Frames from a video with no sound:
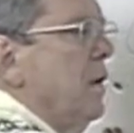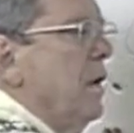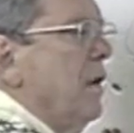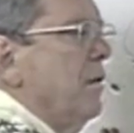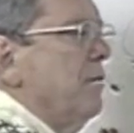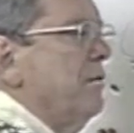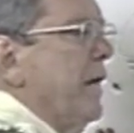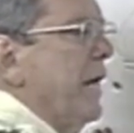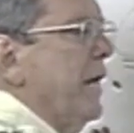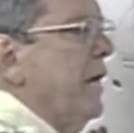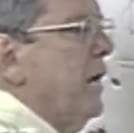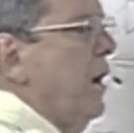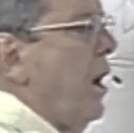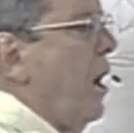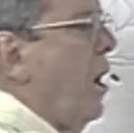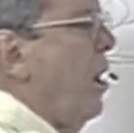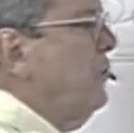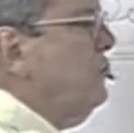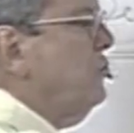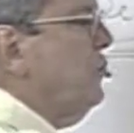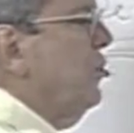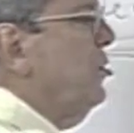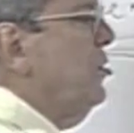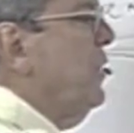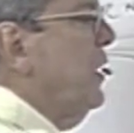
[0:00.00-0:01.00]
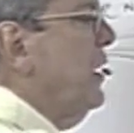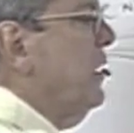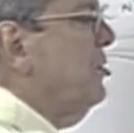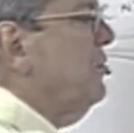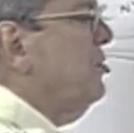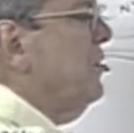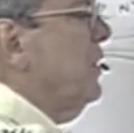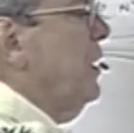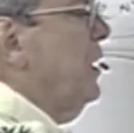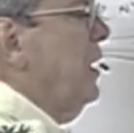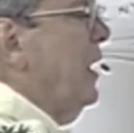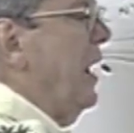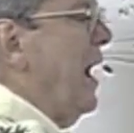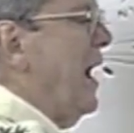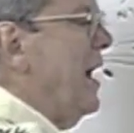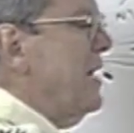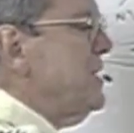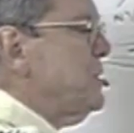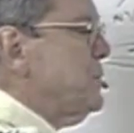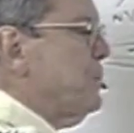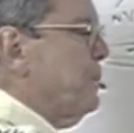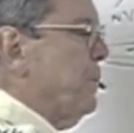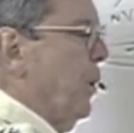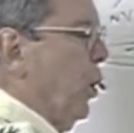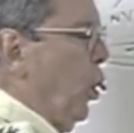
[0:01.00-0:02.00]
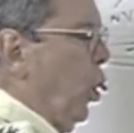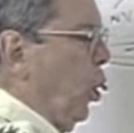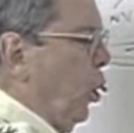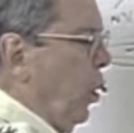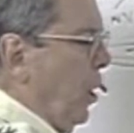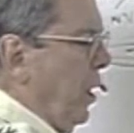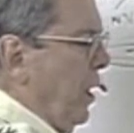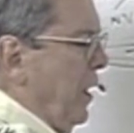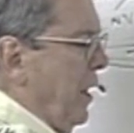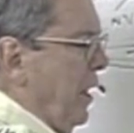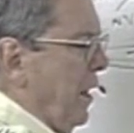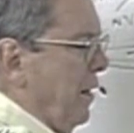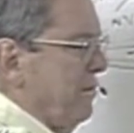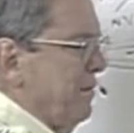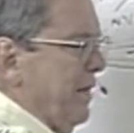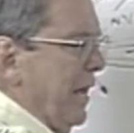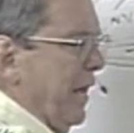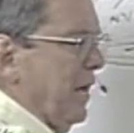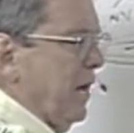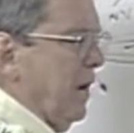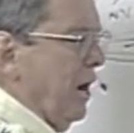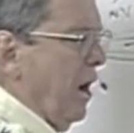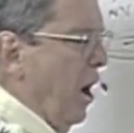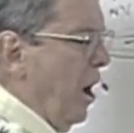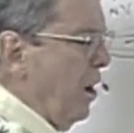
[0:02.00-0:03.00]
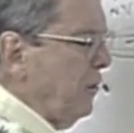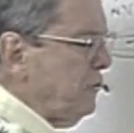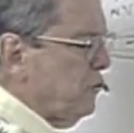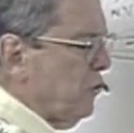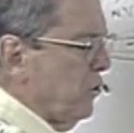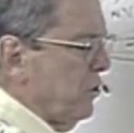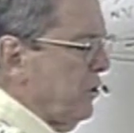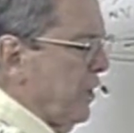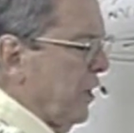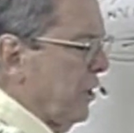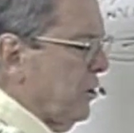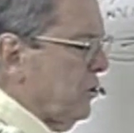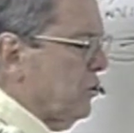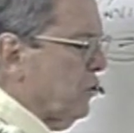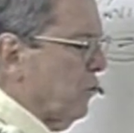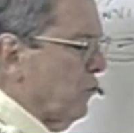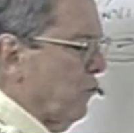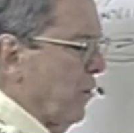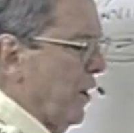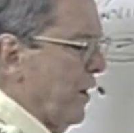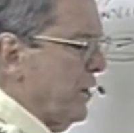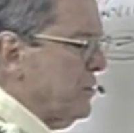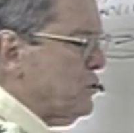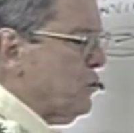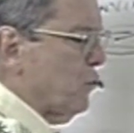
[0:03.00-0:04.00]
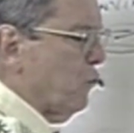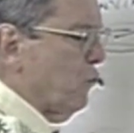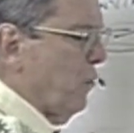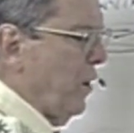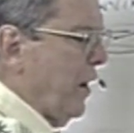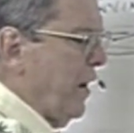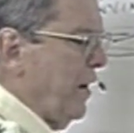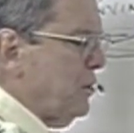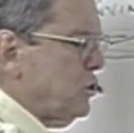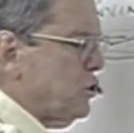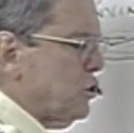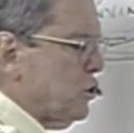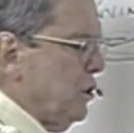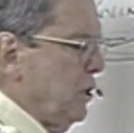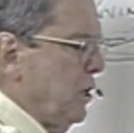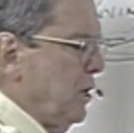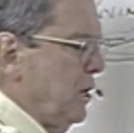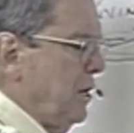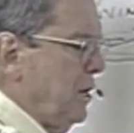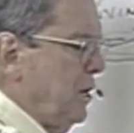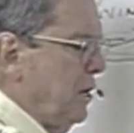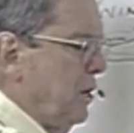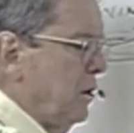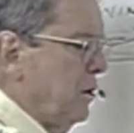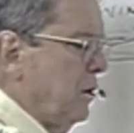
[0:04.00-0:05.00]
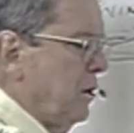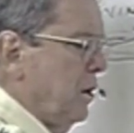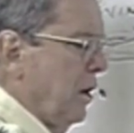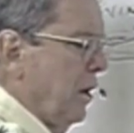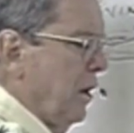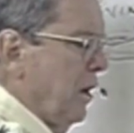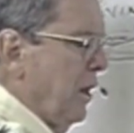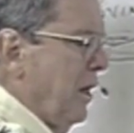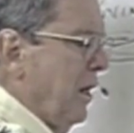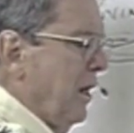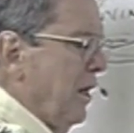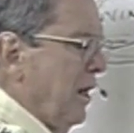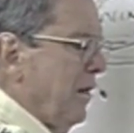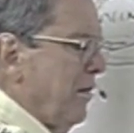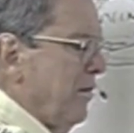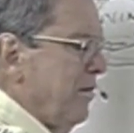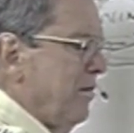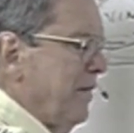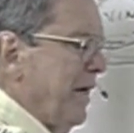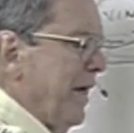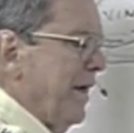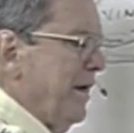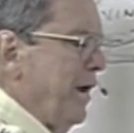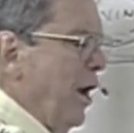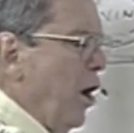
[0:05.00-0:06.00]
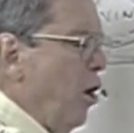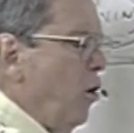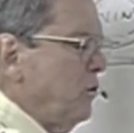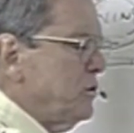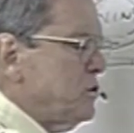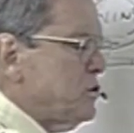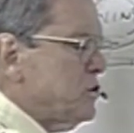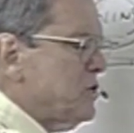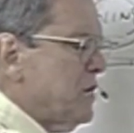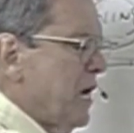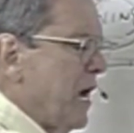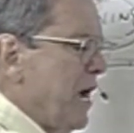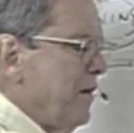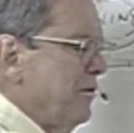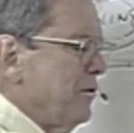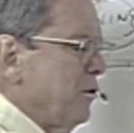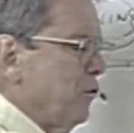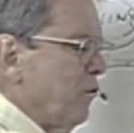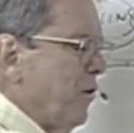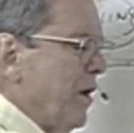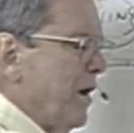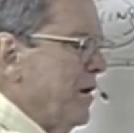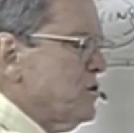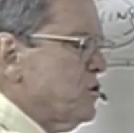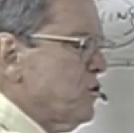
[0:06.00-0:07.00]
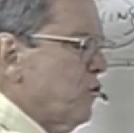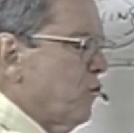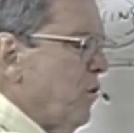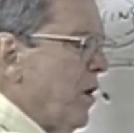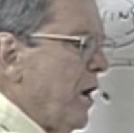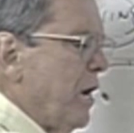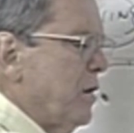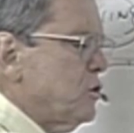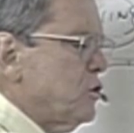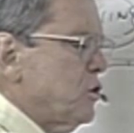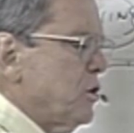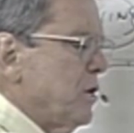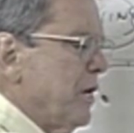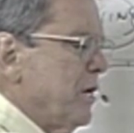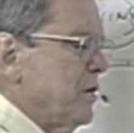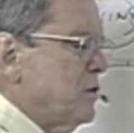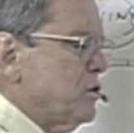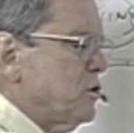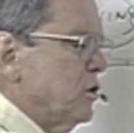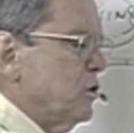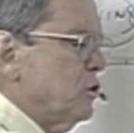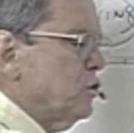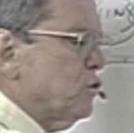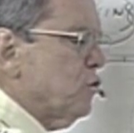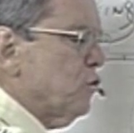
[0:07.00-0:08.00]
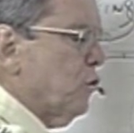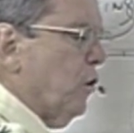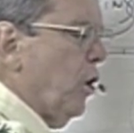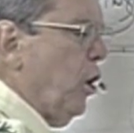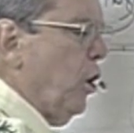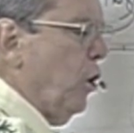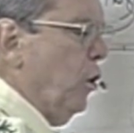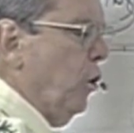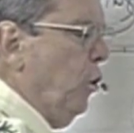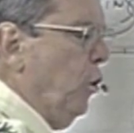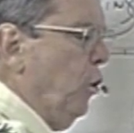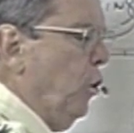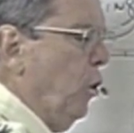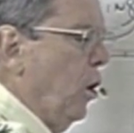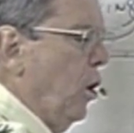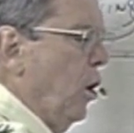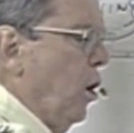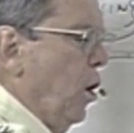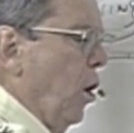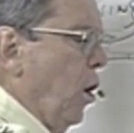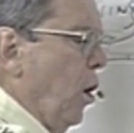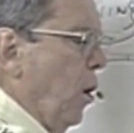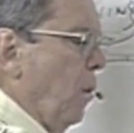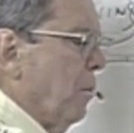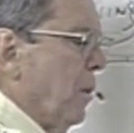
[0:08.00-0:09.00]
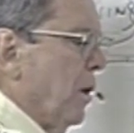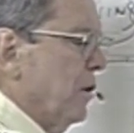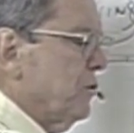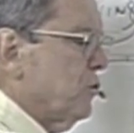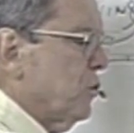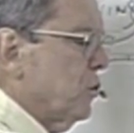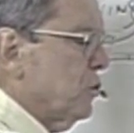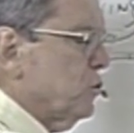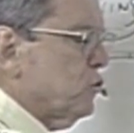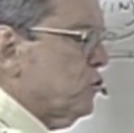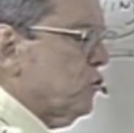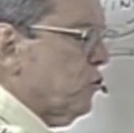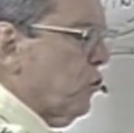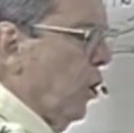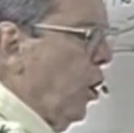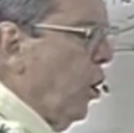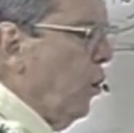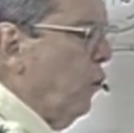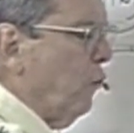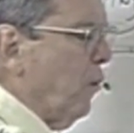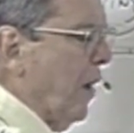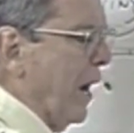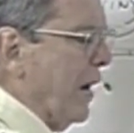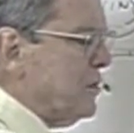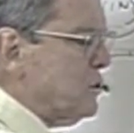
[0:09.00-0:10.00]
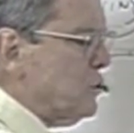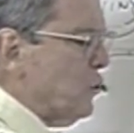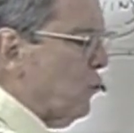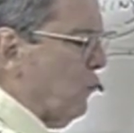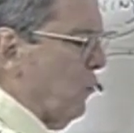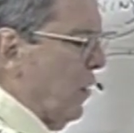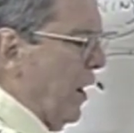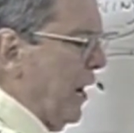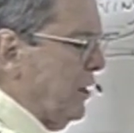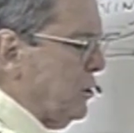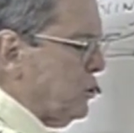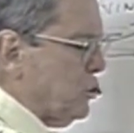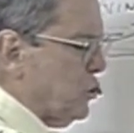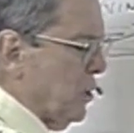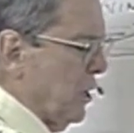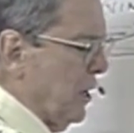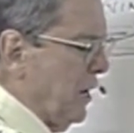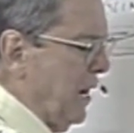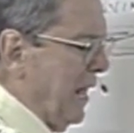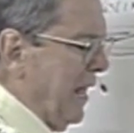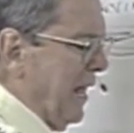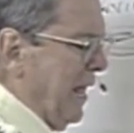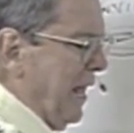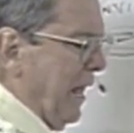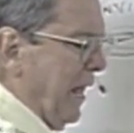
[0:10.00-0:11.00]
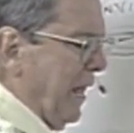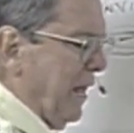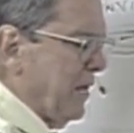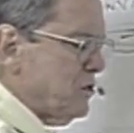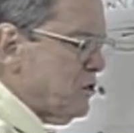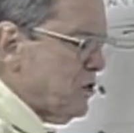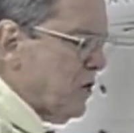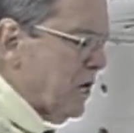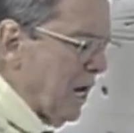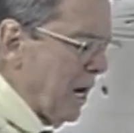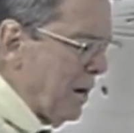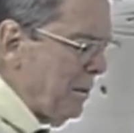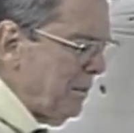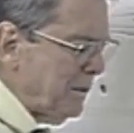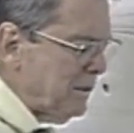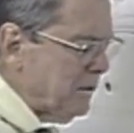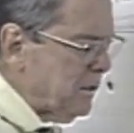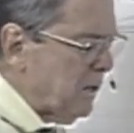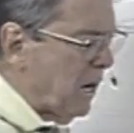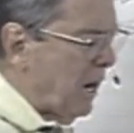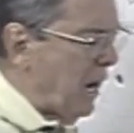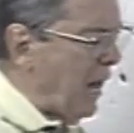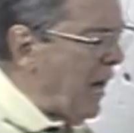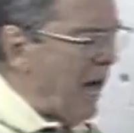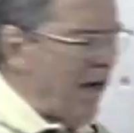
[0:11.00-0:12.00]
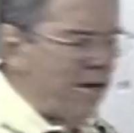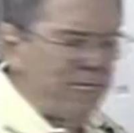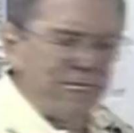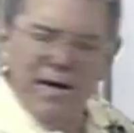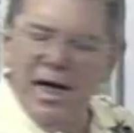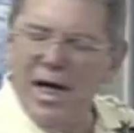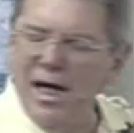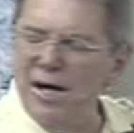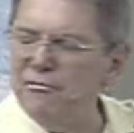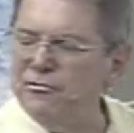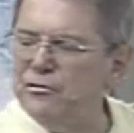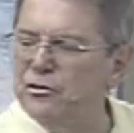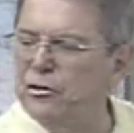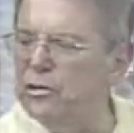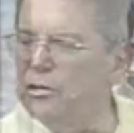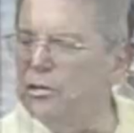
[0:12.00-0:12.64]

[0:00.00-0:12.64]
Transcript: they contradict the gospel, they contradict the resurrection. They don't say the resurrection isn't true, but the true resurrection is coming to life after